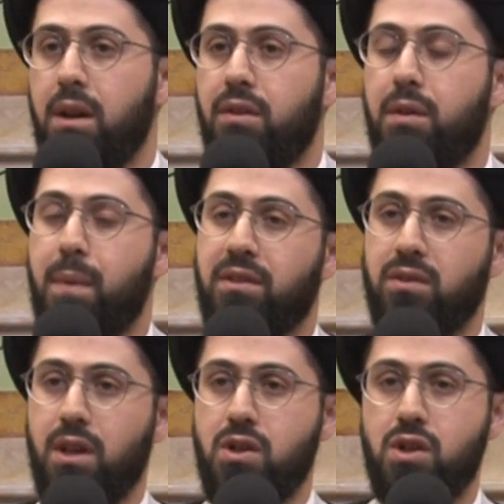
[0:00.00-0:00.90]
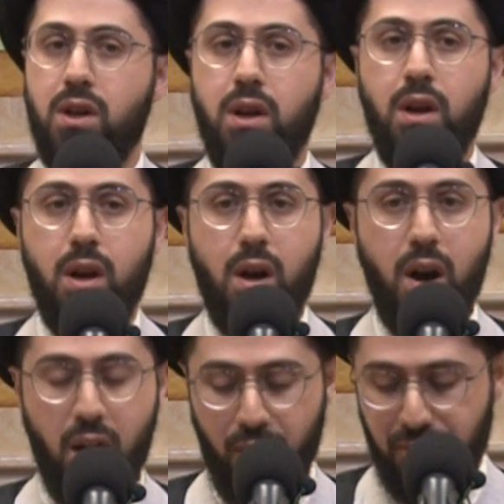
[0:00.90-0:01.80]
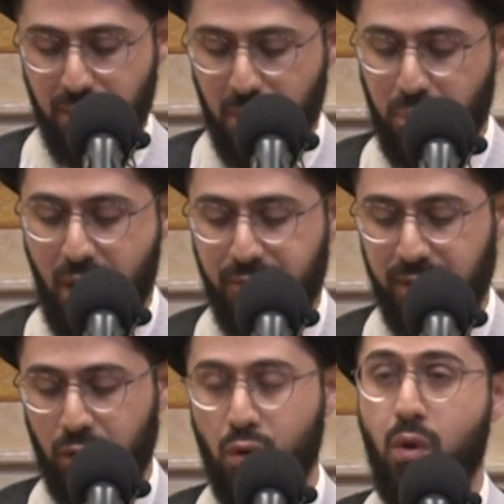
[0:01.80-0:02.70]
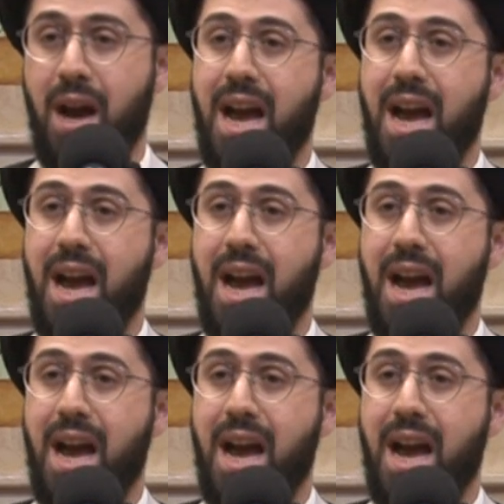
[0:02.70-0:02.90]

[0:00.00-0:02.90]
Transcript: the message of Prophet Nuh.